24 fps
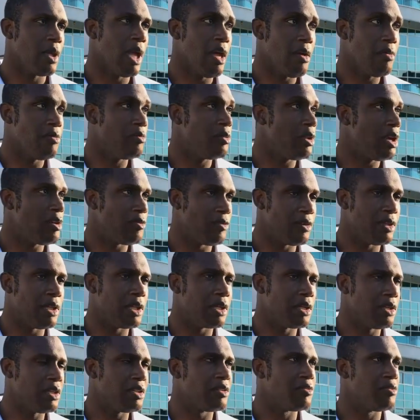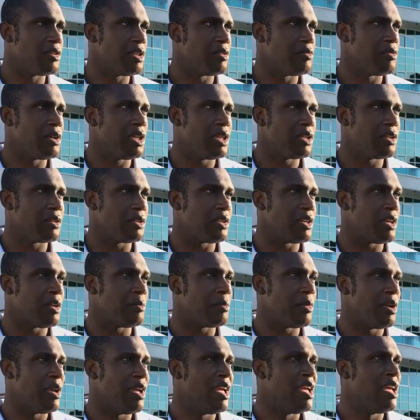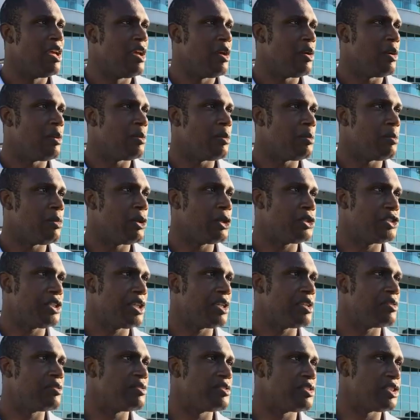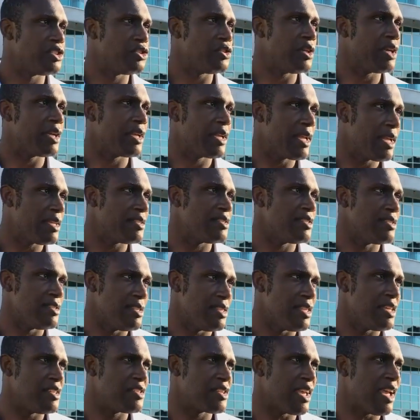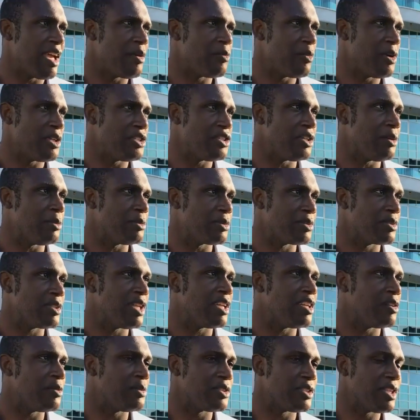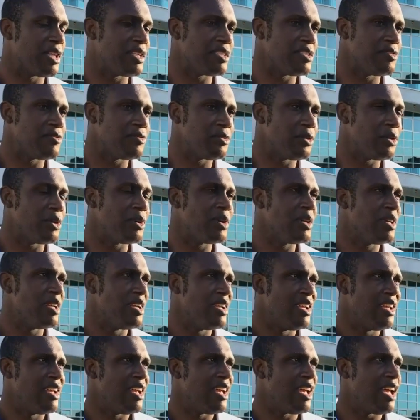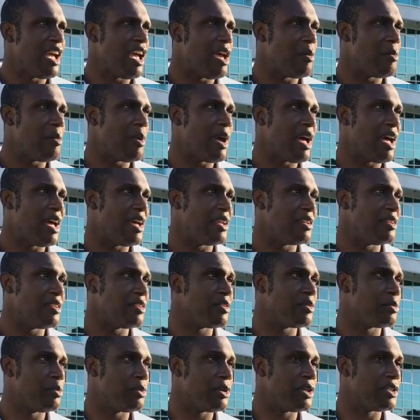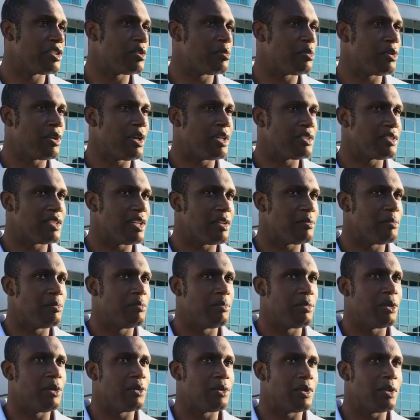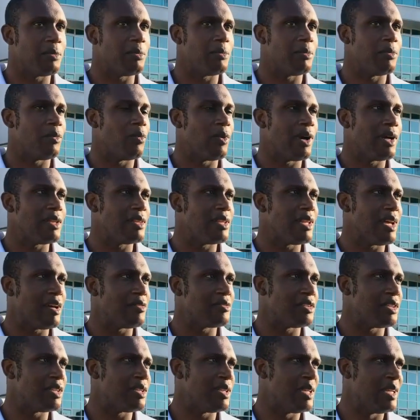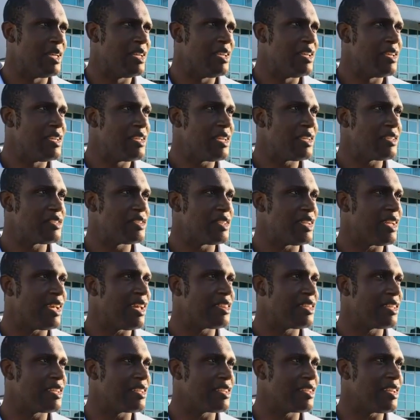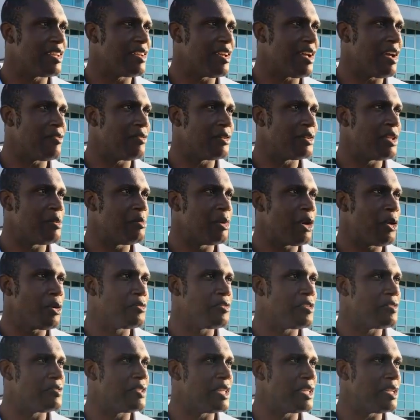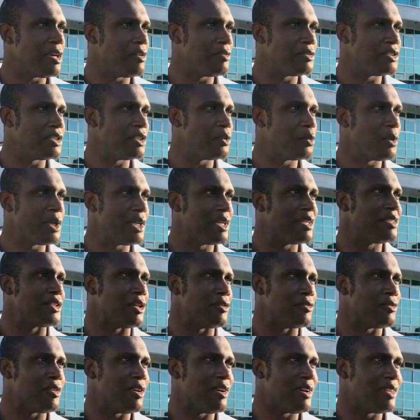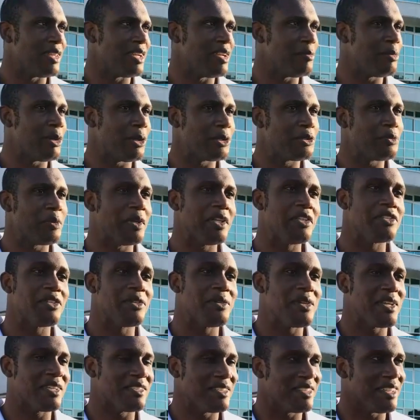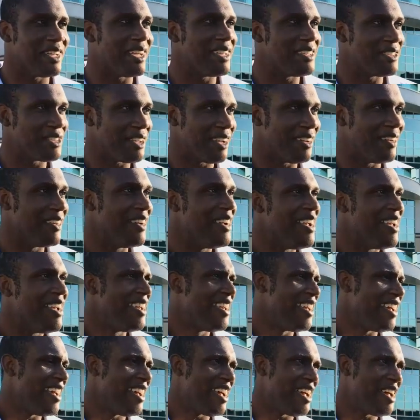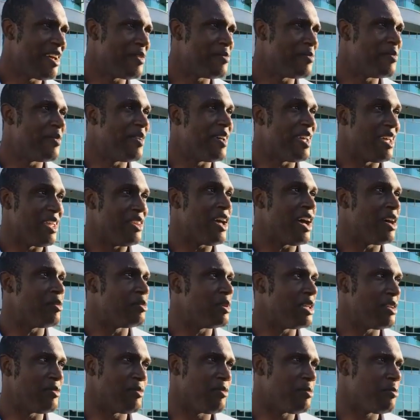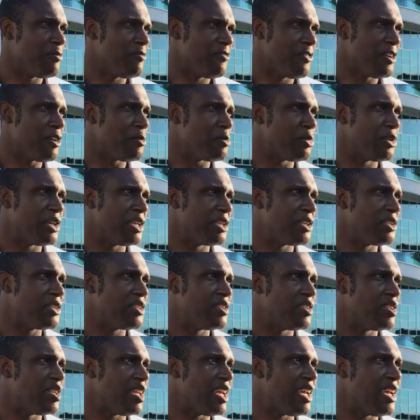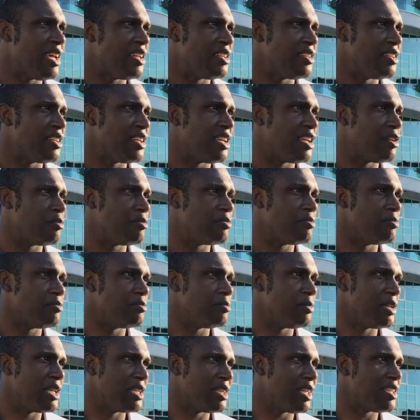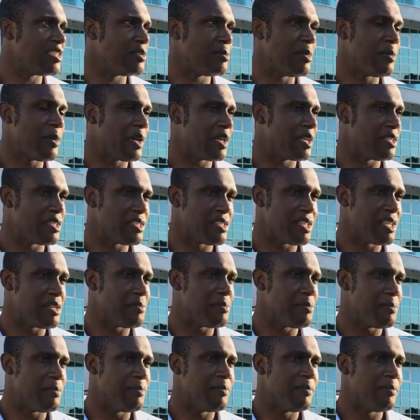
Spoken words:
Yeah, no, feeling good, feeling really good. Pushing to try and get this game, which I'm glad I've selected for. And pretty surprised I pulled up well after yesterday. I think I've only bowled 15 overs in a week so far, and then I bowled 22 yesterday. So it felt pretty good, and be glad to be back in the team.